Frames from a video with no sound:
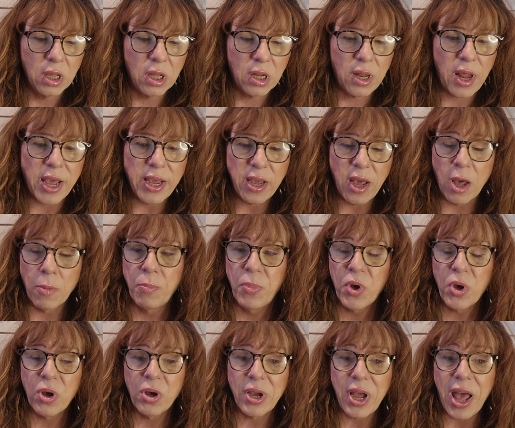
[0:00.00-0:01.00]
like a
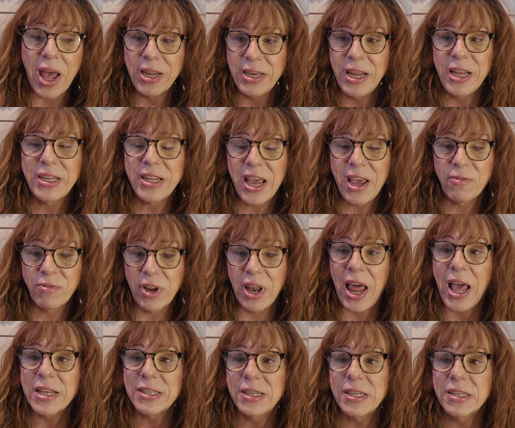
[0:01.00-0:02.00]
book, I need to have
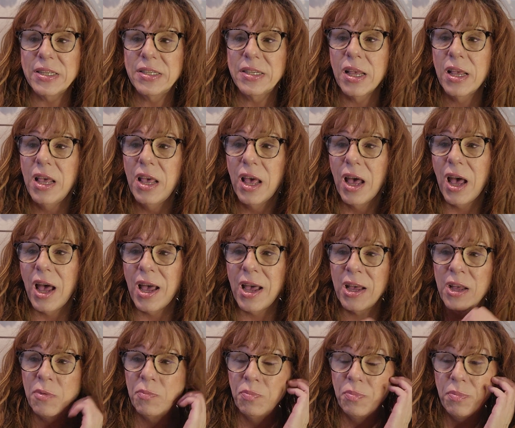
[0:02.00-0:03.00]
glasses.
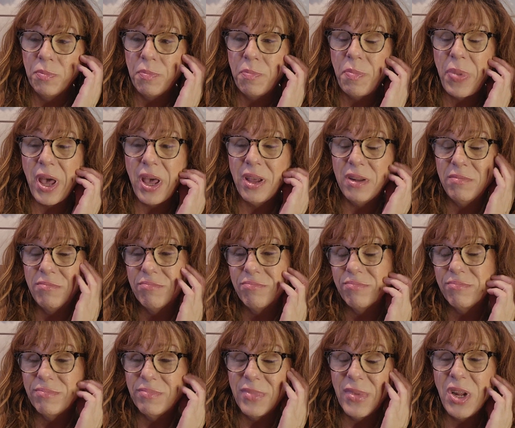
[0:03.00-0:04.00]
But
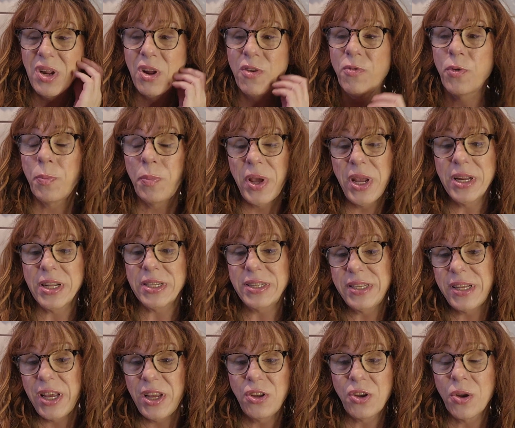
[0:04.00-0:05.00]
for being a
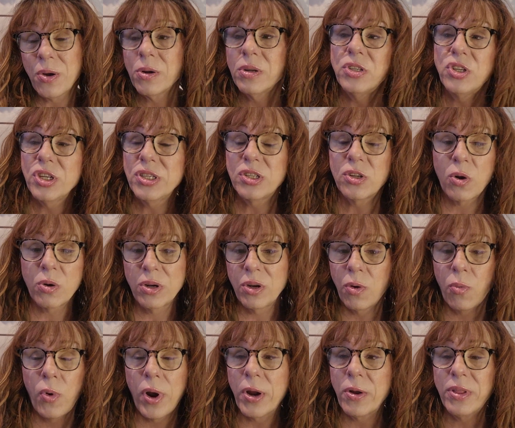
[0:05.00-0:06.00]
senior and just starting to
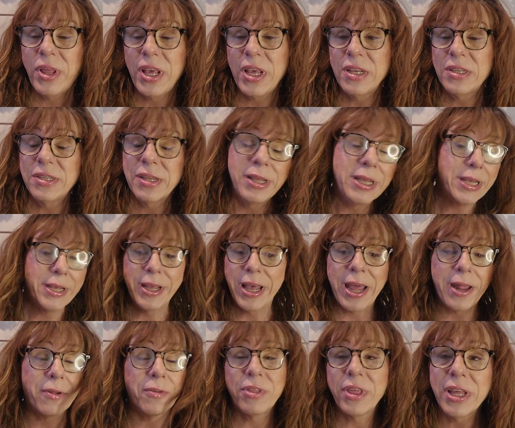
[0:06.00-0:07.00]
wear these, I
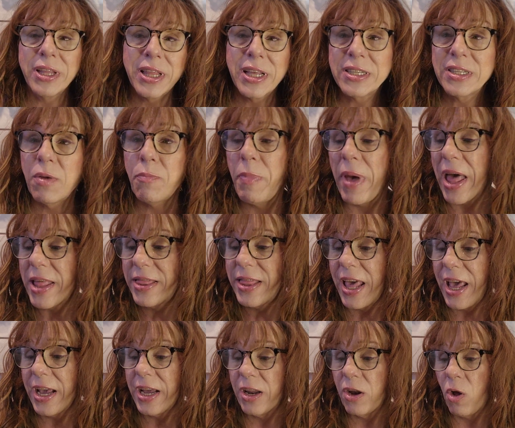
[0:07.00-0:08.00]
don't think that's a bad
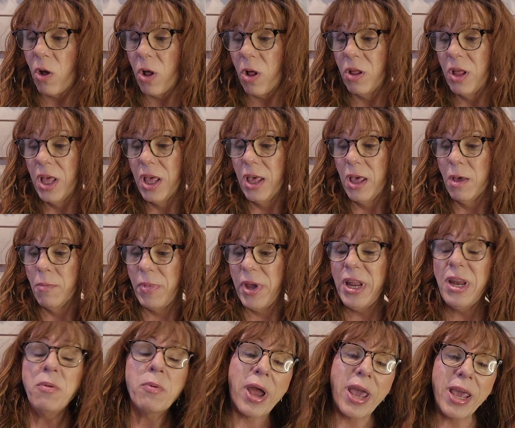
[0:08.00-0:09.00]
thing at all. But
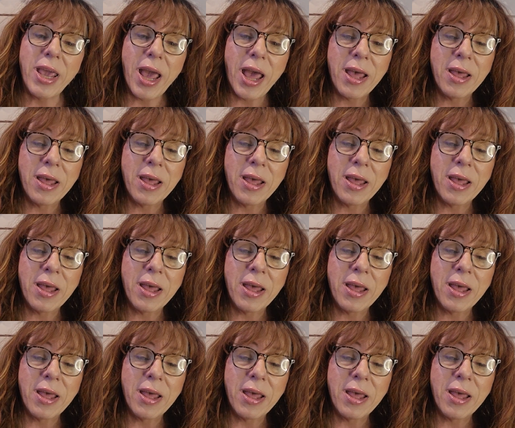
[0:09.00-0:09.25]
anyway,